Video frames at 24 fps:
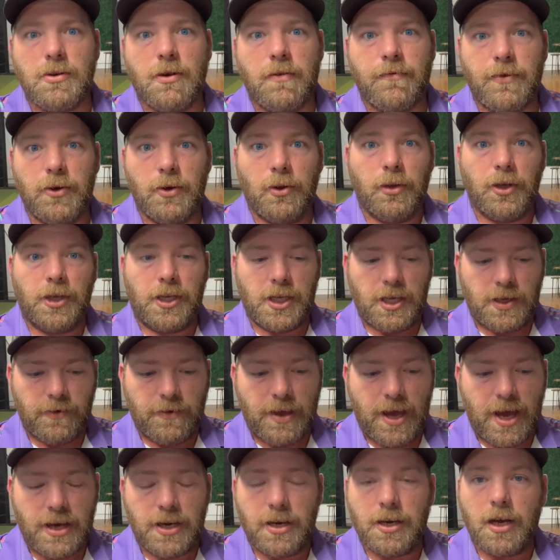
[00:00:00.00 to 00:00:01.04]
if you're looking
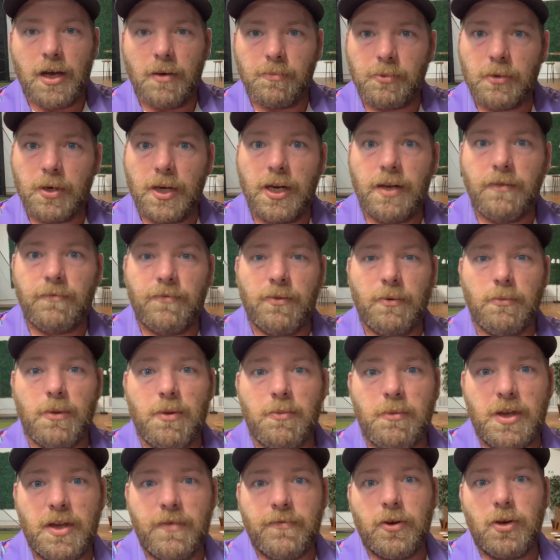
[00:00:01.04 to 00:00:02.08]
at an upgrade from the
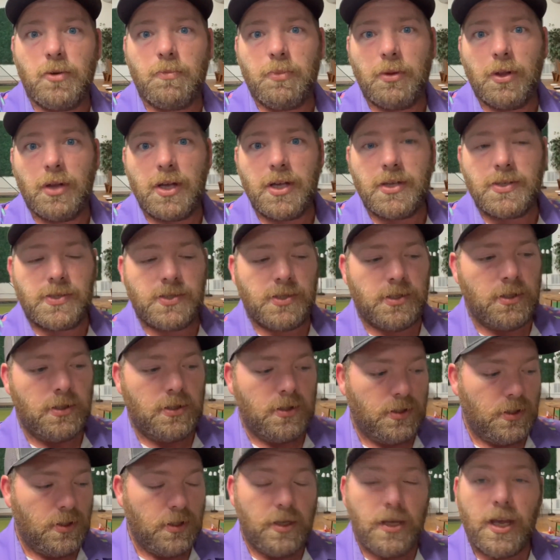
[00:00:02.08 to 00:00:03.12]
Mevo Plus
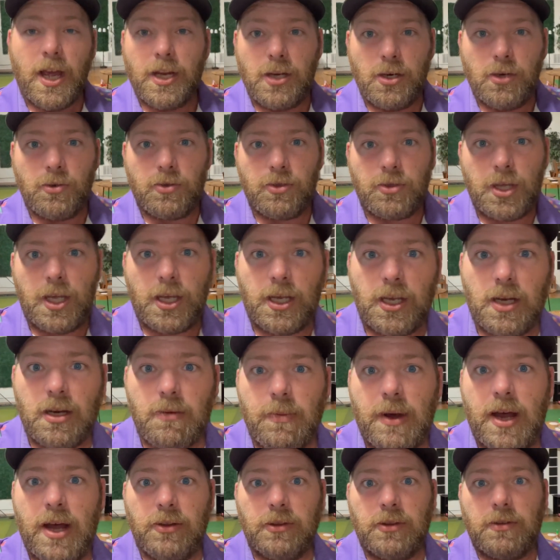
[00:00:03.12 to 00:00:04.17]
and you're thinking
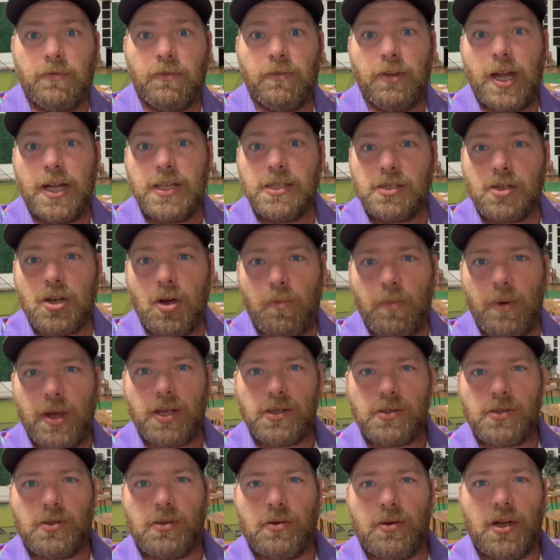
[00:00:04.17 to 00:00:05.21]
about the Flightscope
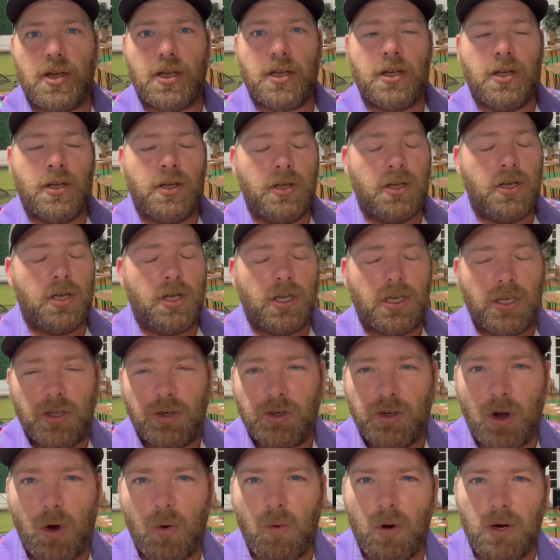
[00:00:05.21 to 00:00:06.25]
X3, you
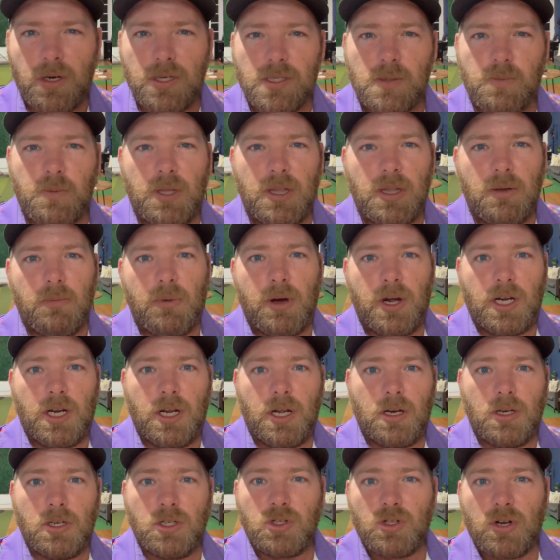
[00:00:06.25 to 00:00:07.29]
don't want to spend the money
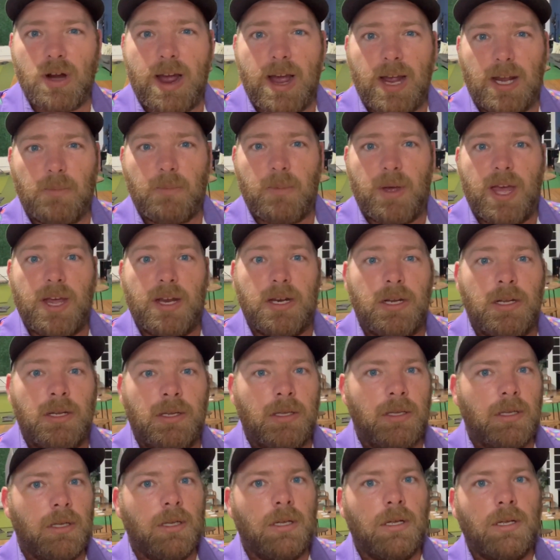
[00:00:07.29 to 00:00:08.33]
on a Trackman,
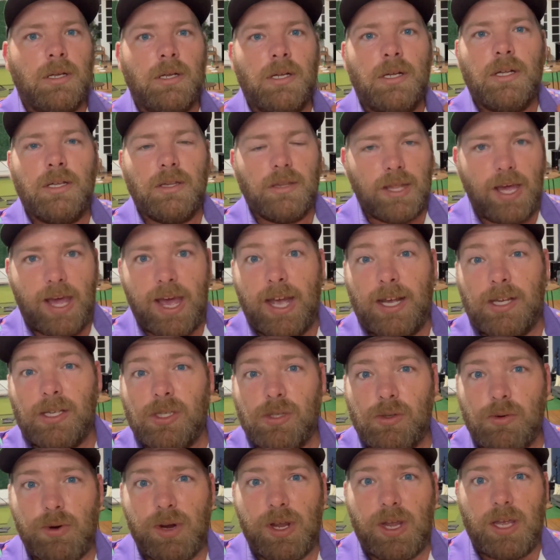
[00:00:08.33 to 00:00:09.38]
the
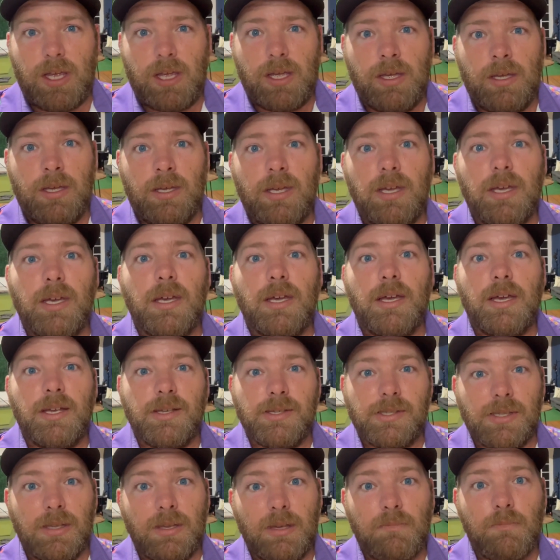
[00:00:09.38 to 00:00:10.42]
X3
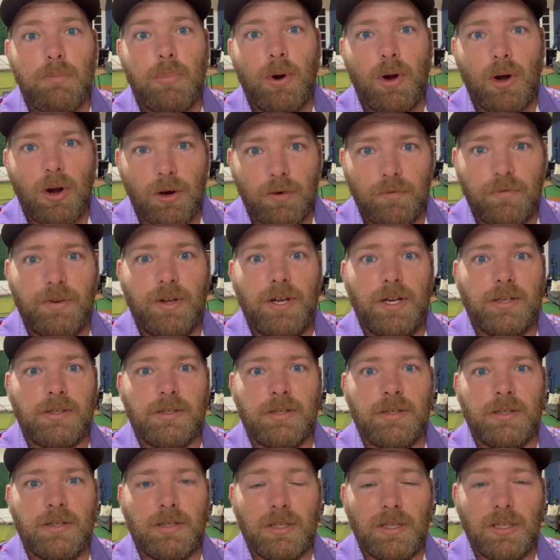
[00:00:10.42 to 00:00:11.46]
is the perfect
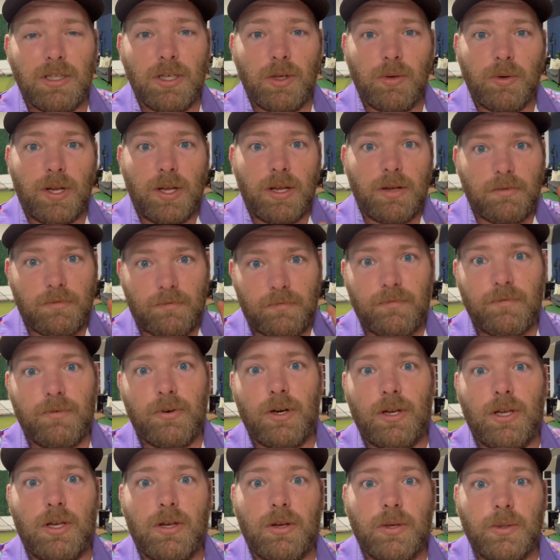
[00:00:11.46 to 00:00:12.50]
unit for
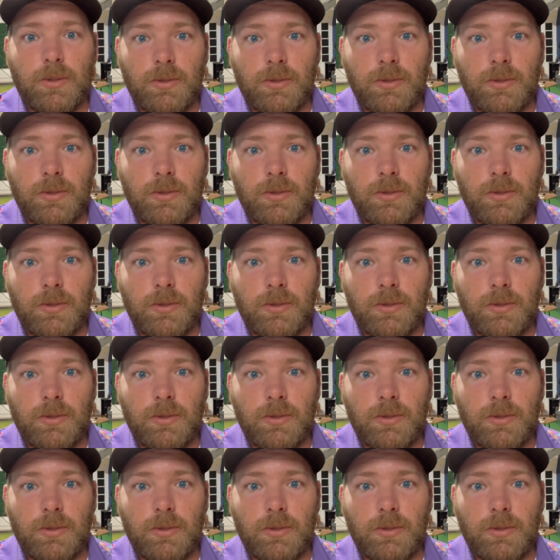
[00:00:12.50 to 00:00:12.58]
you.